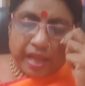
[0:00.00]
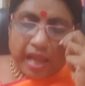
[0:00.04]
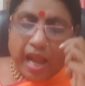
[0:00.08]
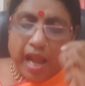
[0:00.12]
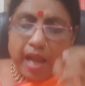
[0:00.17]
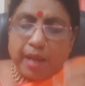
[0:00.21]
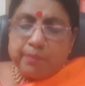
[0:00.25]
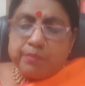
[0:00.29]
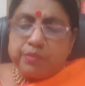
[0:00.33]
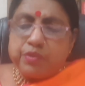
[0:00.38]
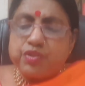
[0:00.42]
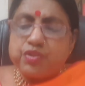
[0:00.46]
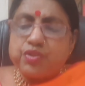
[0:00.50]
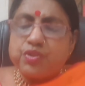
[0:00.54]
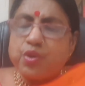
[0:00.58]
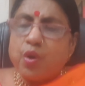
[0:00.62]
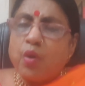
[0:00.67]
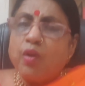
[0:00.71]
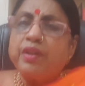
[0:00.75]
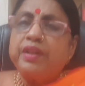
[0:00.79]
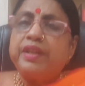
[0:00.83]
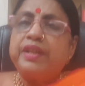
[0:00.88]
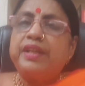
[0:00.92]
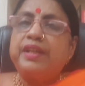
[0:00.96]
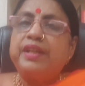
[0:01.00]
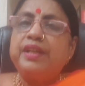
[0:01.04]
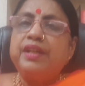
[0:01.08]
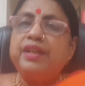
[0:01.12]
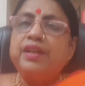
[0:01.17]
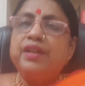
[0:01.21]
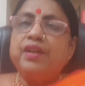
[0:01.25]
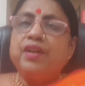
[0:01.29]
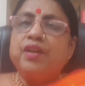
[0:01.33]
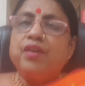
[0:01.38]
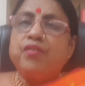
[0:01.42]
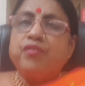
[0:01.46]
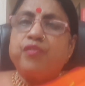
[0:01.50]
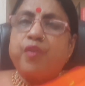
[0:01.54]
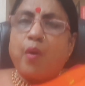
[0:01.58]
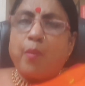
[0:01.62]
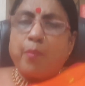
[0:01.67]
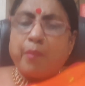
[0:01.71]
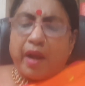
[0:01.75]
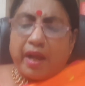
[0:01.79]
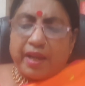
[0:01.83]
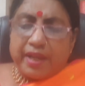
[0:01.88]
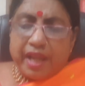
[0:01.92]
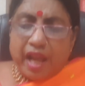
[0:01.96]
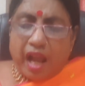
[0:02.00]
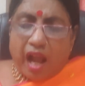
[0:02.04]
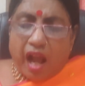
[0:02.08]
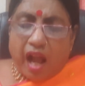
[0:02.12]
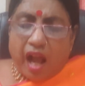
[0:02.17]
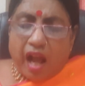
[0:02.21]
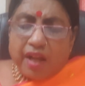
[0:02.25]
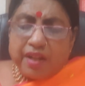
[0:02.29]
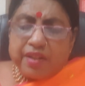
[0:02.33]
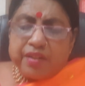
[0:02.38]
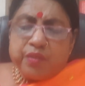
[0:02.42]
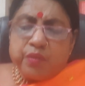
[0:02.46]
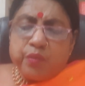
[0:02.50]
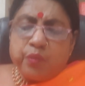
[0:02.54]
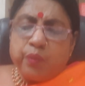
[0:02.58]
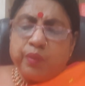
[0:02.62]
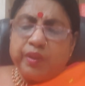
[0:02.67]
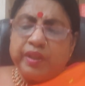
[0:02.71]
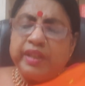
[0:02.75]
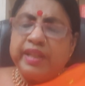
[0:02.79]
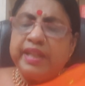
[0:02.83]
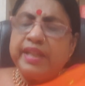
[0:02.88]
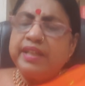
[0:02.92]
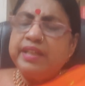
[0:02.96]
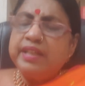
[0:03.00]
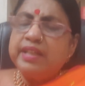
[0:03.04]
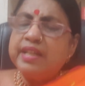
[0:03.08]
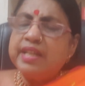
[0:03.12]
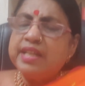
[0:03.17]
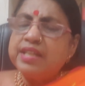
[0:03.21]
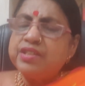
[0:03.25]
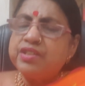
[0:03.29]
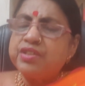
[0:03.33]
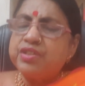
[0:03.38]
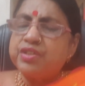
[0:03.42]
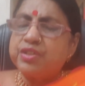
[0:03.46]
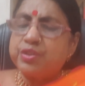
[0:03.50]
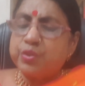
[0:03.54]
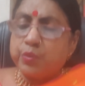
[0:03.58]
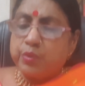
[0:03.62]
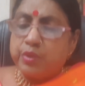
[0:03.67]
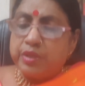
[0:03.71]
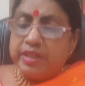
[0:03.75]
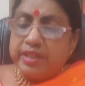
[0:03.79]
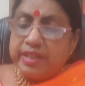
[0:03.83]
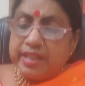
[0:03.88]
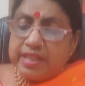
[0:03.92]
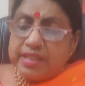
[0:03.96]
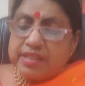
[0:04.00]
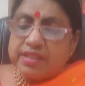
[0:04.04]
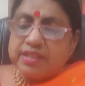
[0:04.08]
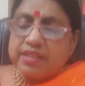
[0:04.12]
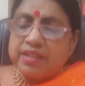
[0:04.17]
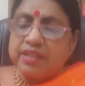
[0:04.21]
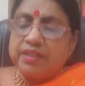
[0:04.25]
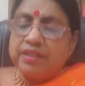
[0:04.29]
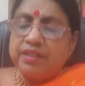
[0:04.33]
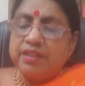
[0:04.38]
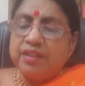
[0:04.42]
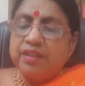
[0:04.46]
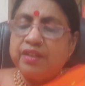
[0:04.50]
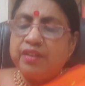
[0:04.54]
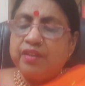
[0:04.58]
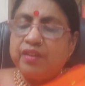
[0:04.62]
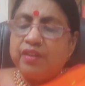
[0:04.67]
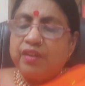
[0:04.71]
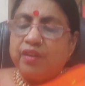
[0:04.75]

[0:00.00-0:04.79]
I'm sorry for my unwillingness to listen